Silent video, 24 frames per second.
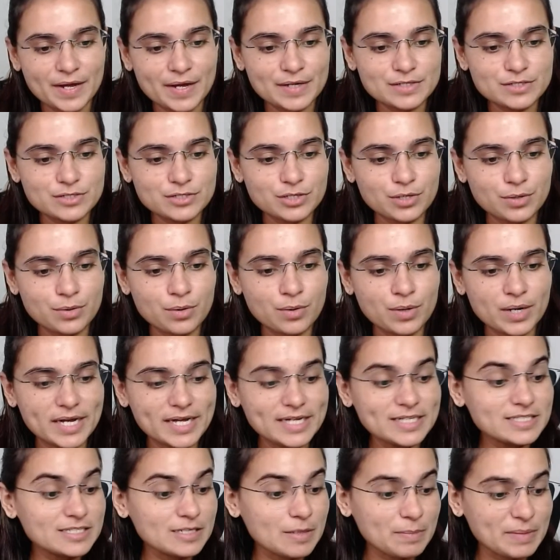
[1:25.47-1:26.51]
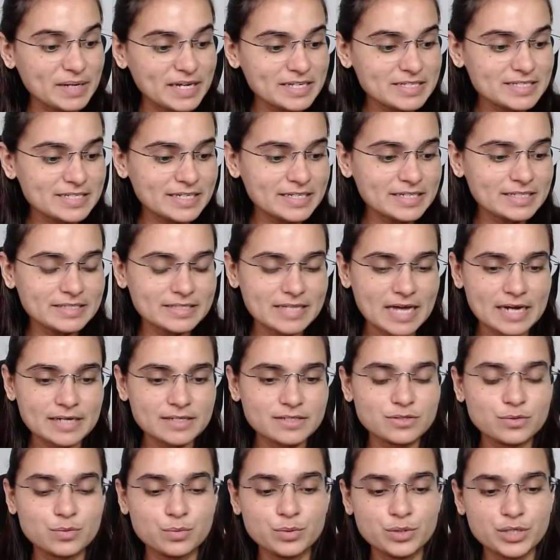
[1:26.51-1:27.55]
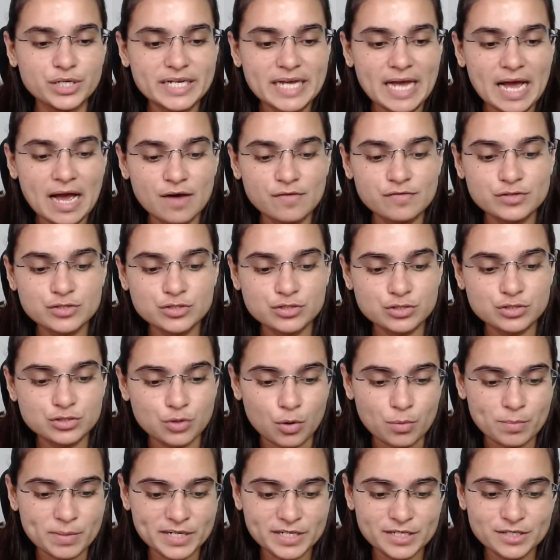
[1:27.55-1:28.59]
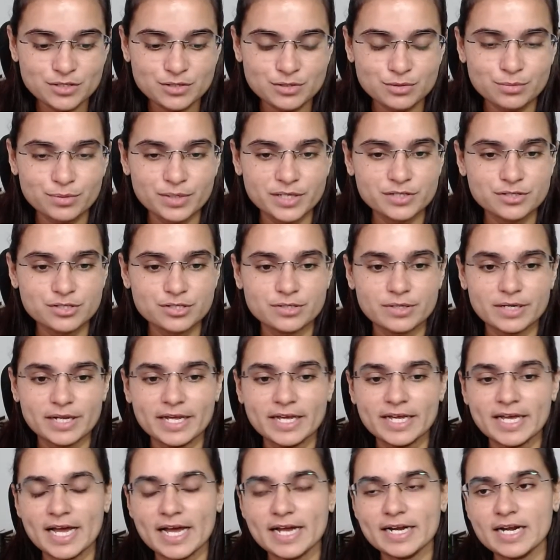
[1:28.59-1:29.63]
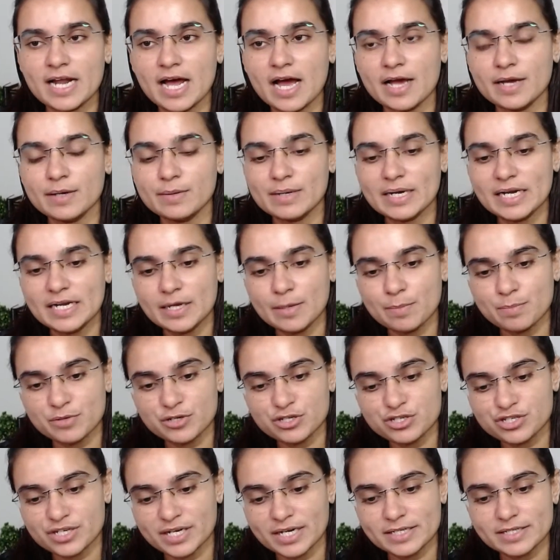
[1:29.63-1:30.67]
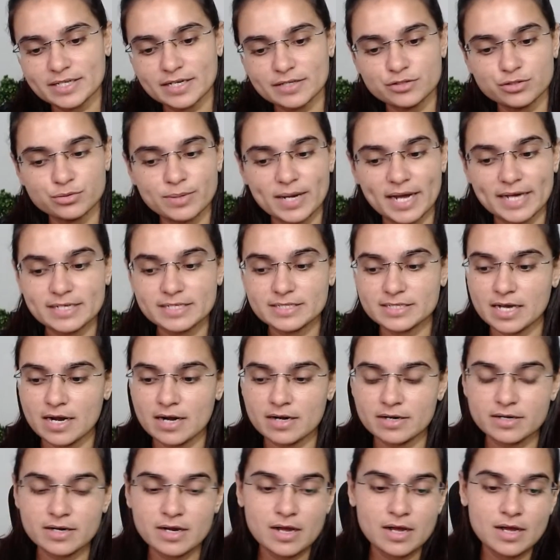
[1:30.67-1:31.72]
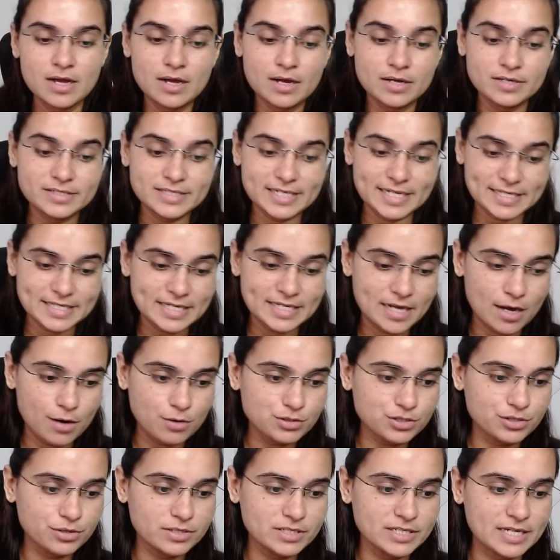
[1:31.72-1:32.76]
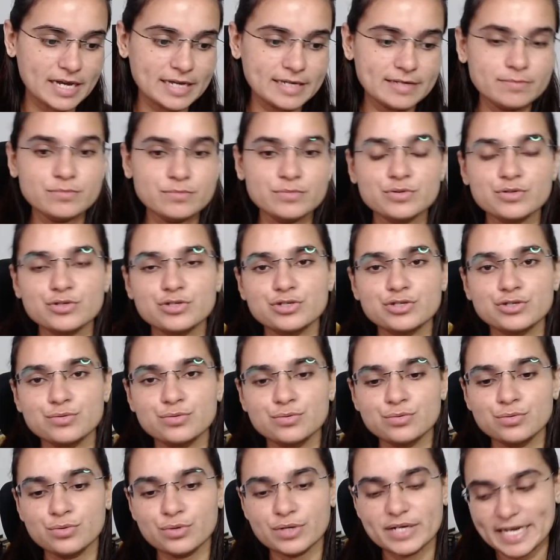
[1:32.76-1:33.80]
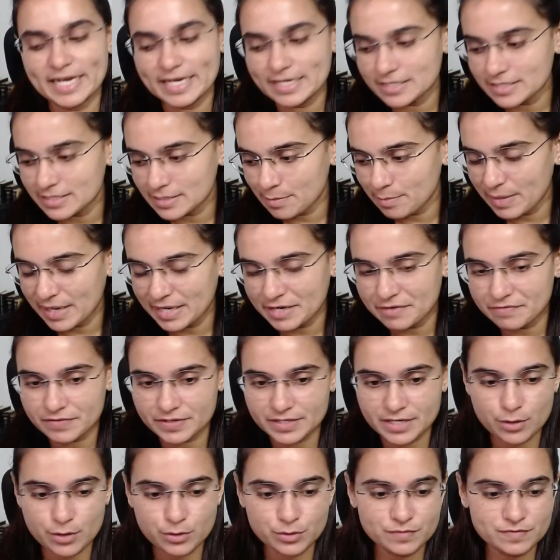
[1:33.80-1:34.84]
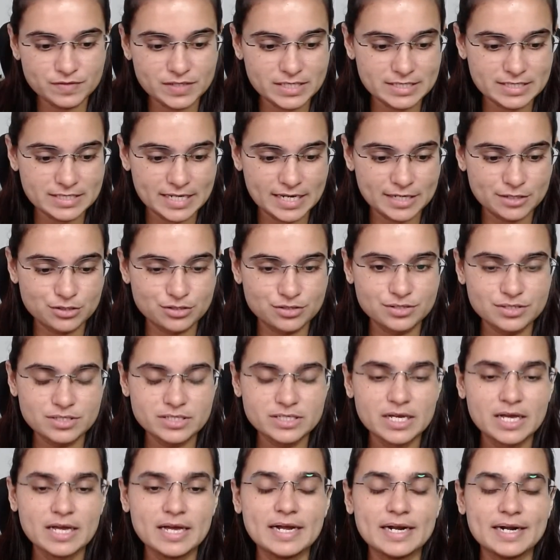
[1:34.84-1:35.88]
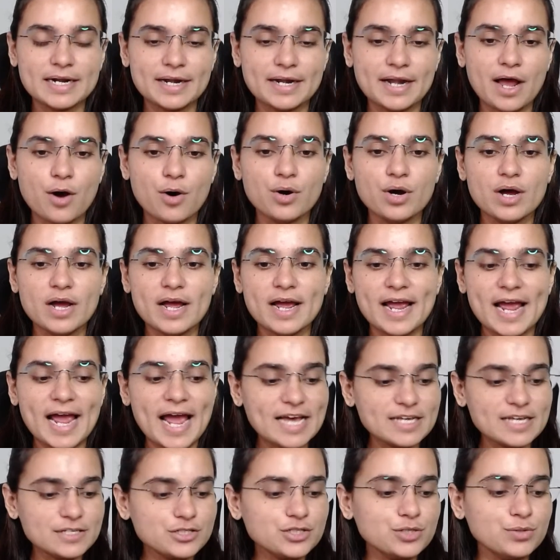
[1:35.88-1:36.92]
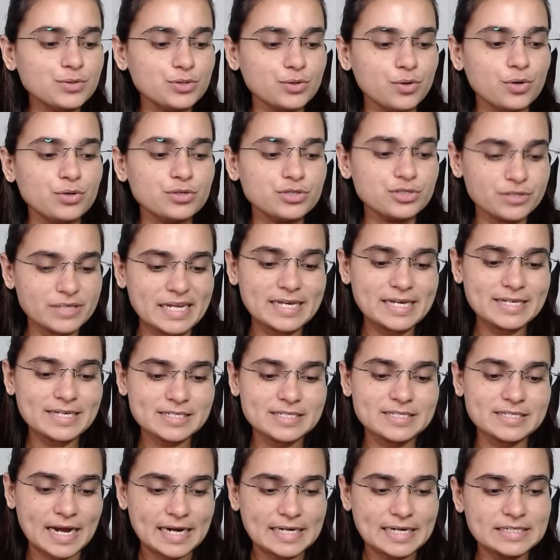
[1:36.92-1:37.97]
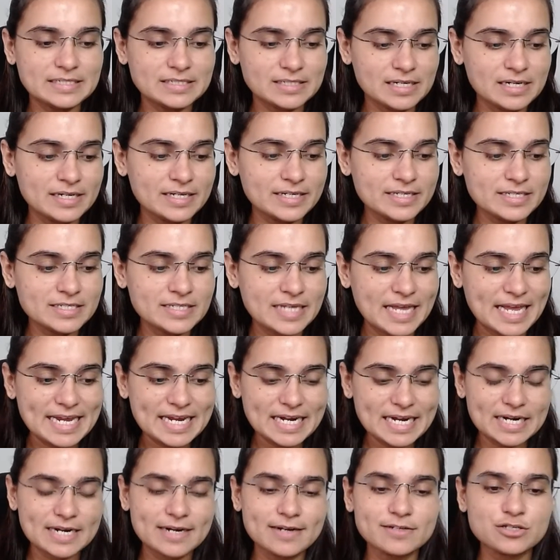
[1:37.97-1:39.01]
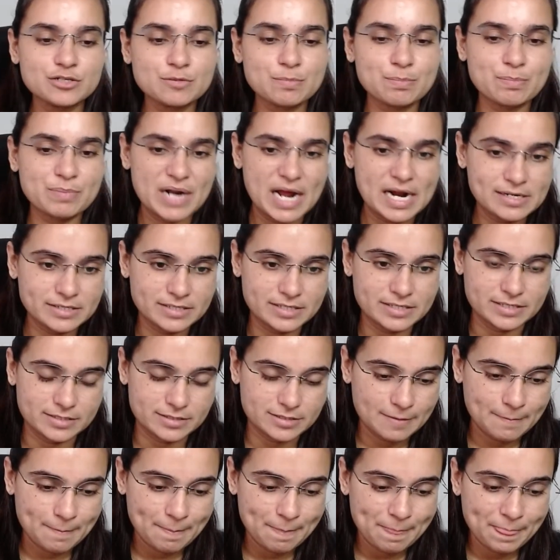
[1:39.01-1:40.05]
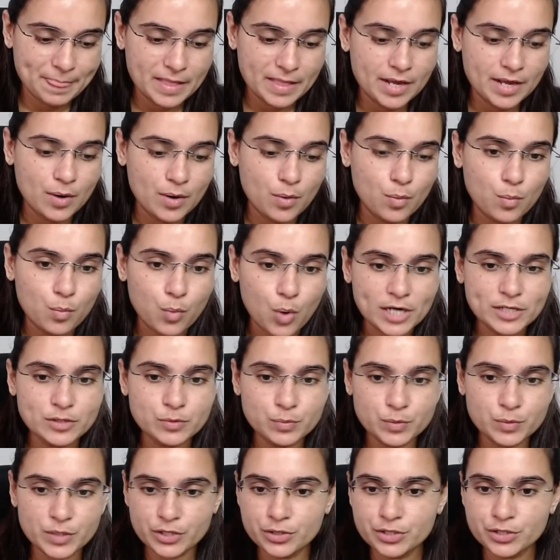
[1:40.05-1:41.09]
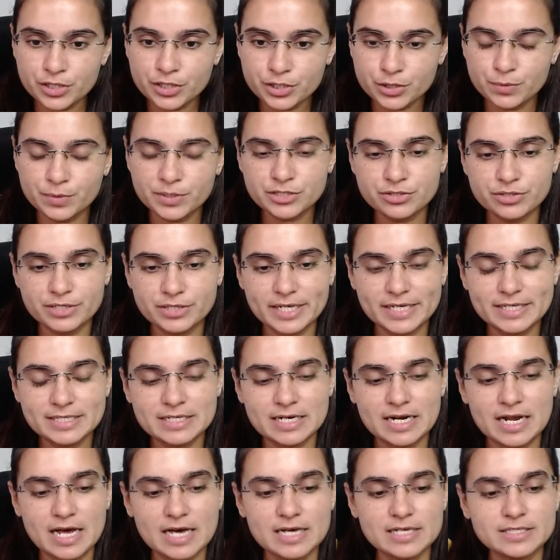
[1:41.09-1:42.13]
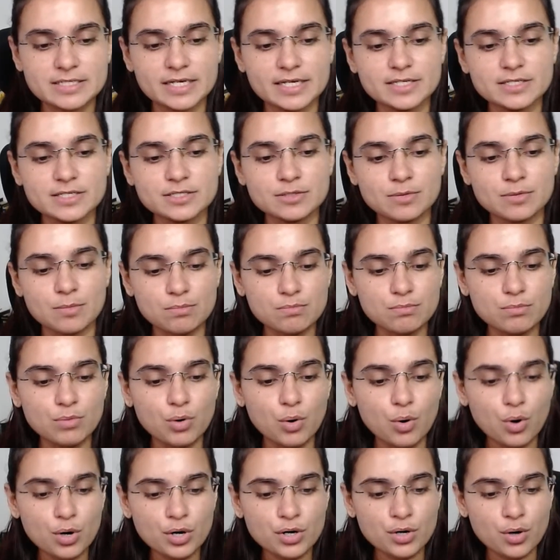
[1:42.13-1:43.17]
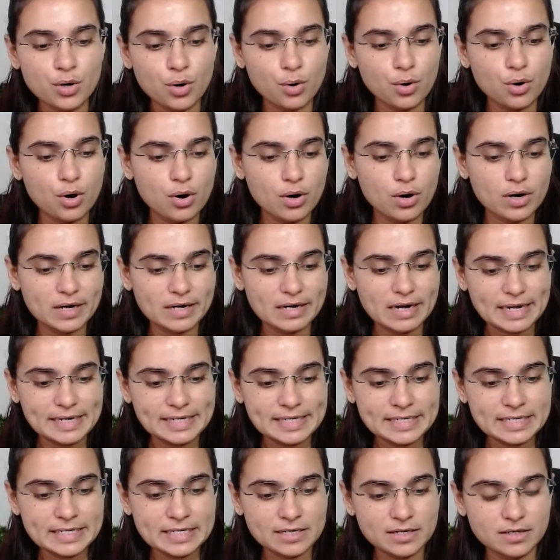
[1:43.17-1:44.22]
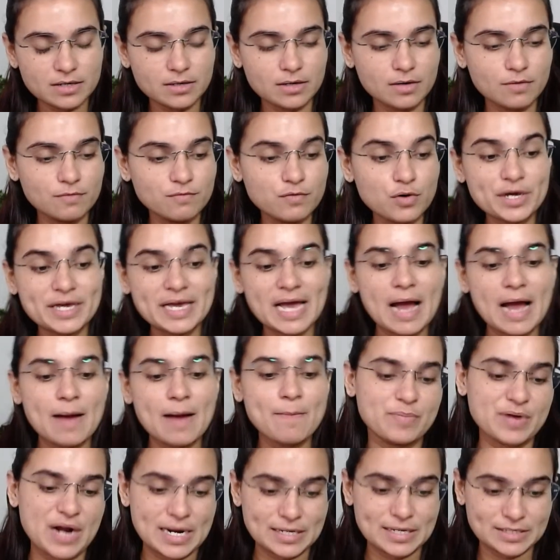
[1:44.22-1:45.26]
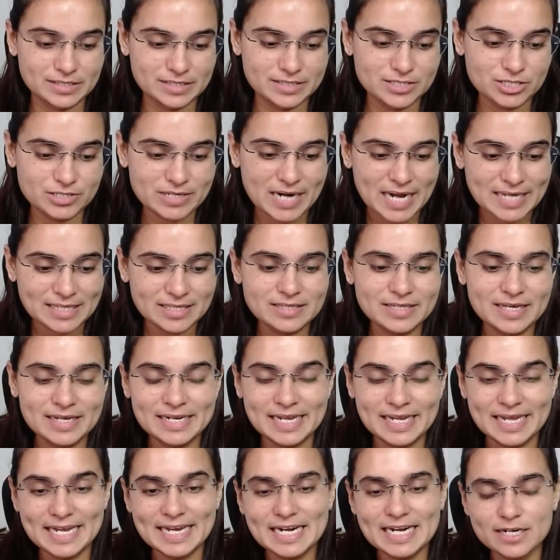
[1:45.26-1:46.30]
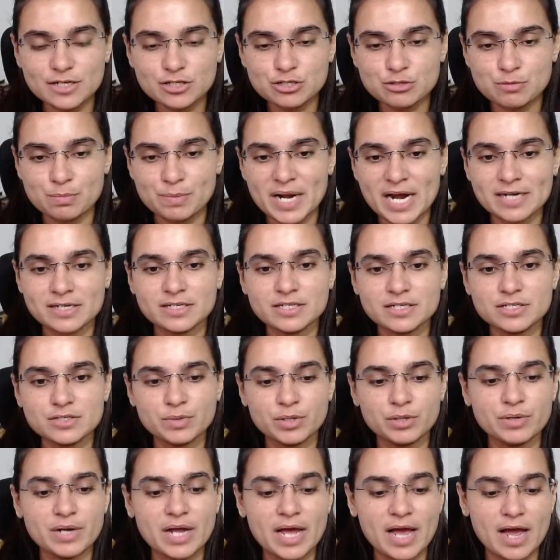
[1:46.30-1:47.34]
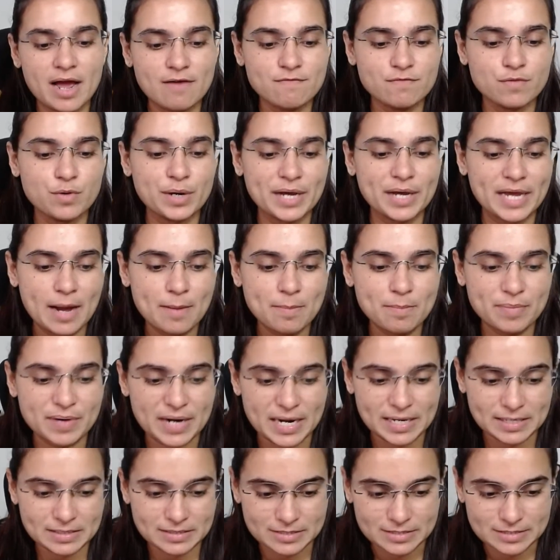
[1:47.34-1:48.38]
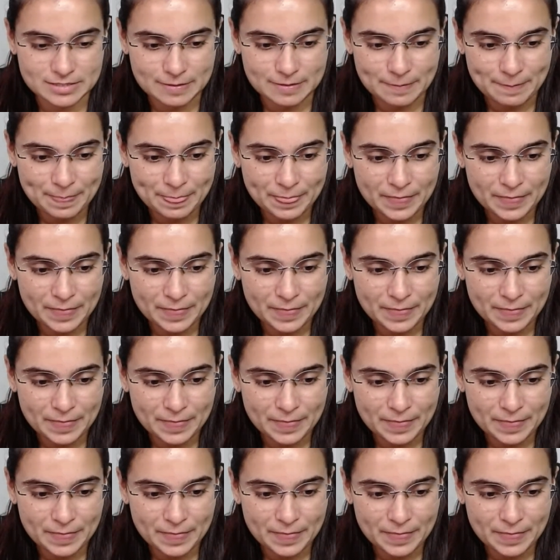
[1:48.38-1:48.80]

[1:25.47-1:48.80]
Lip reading: So it's amazing that we have so many students today, and I really appreciate that you guys are taking out your time to gain some benefit out of these sessions. Now, as you know, today's title is English Practice. What we're going to do in today's class is more like vocab practice. Rather than English practice, we're going to have vocab practice.